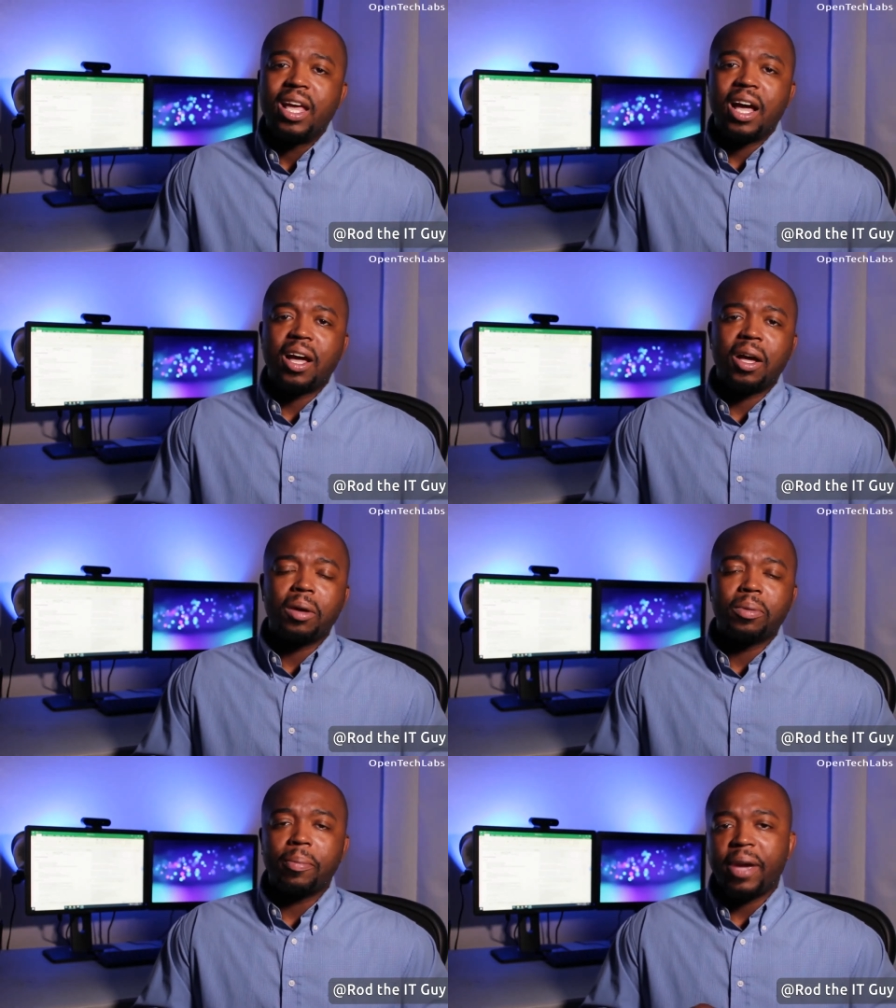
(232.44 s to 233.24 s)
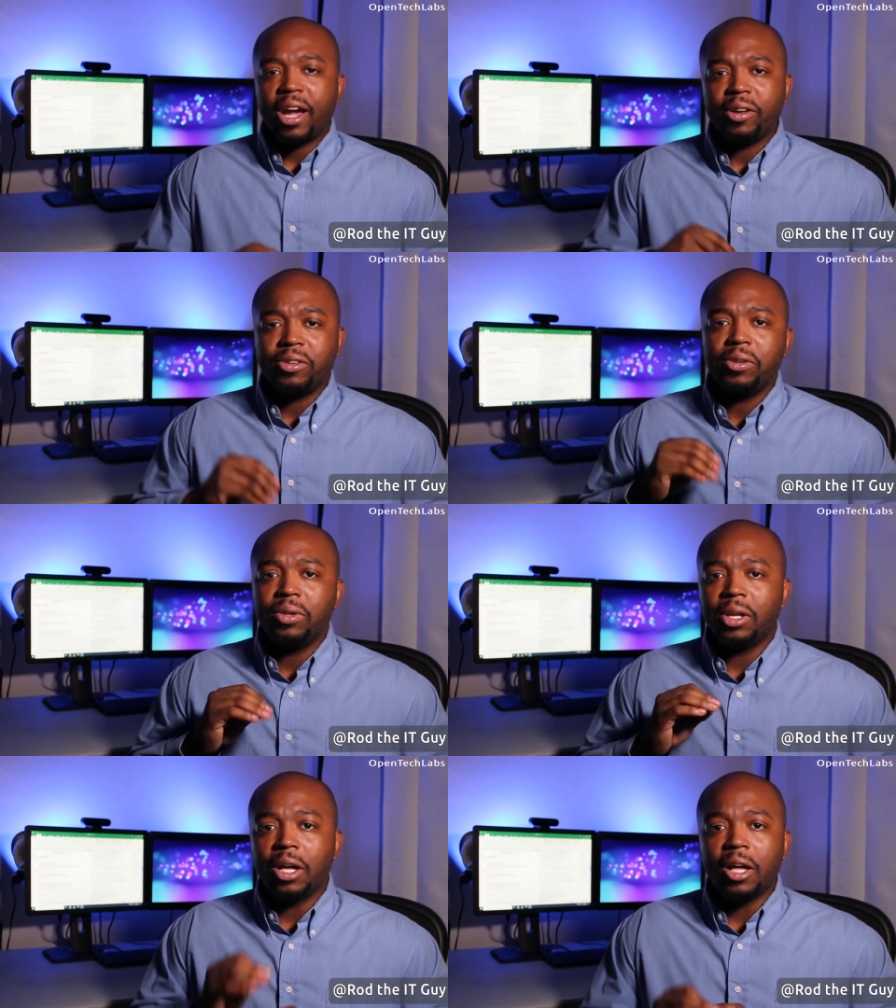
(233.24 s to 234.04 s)
Compared to
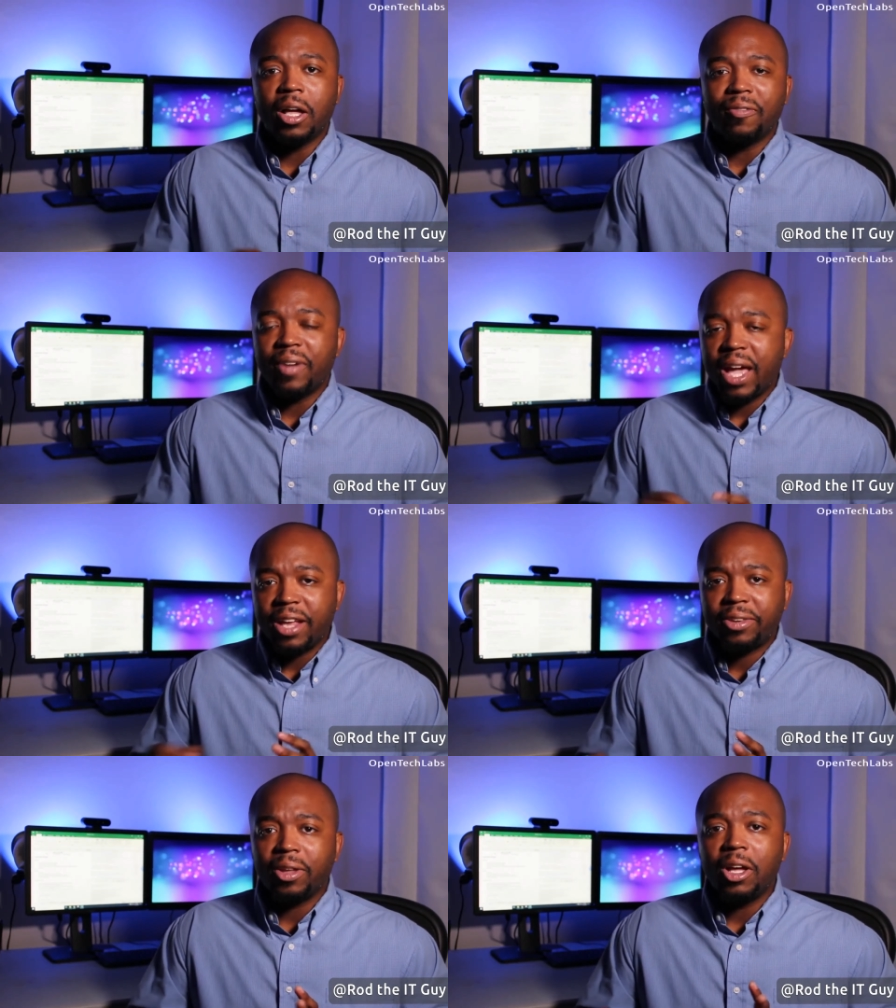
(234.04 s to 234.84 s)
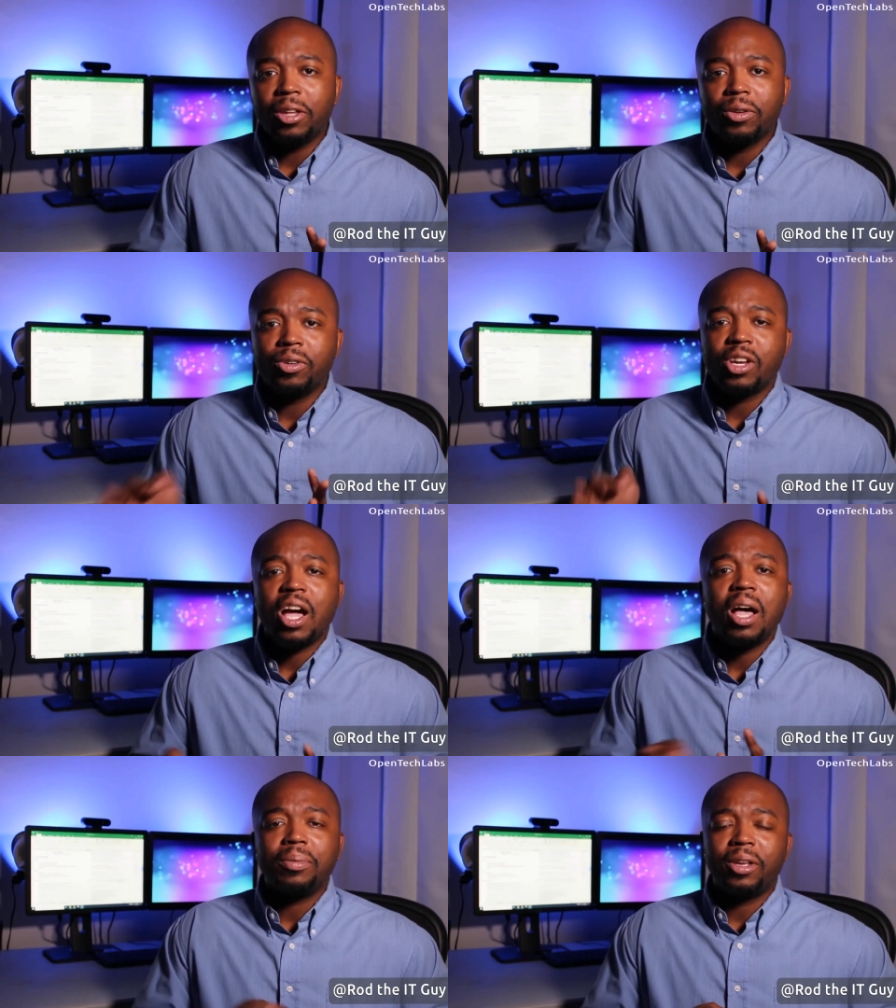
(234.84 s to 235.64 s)
the vast other
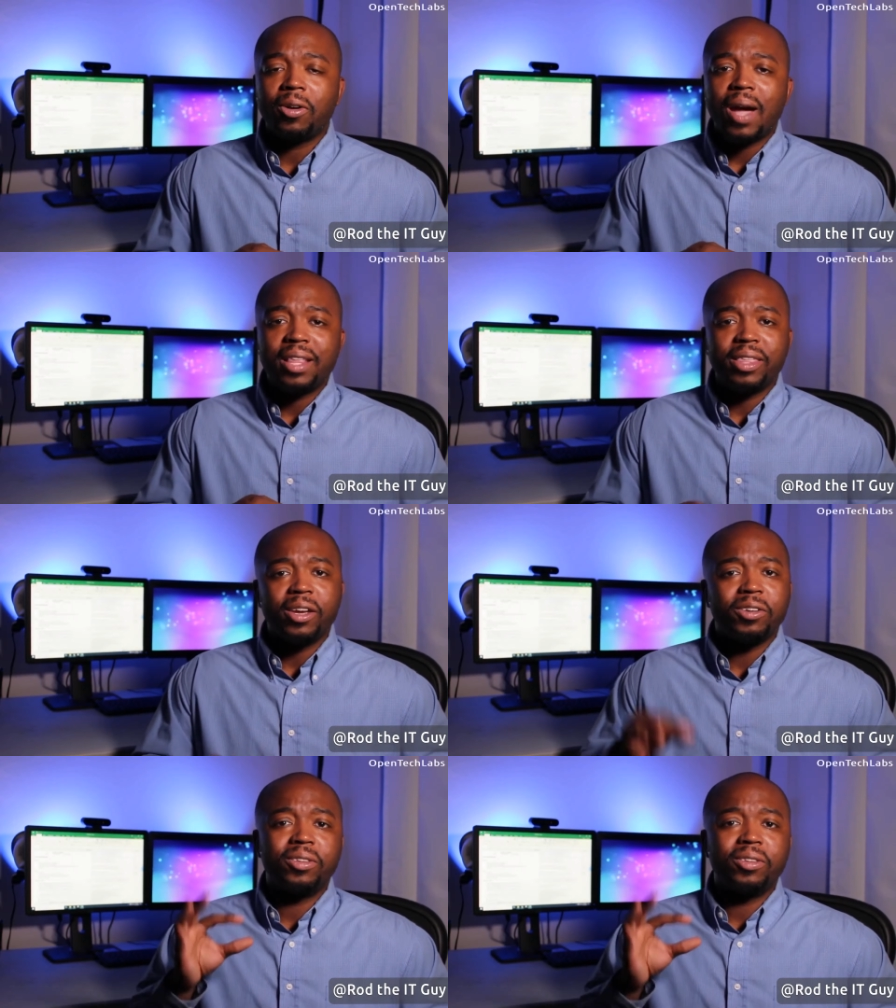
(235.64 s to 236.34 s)
jobs that are out there,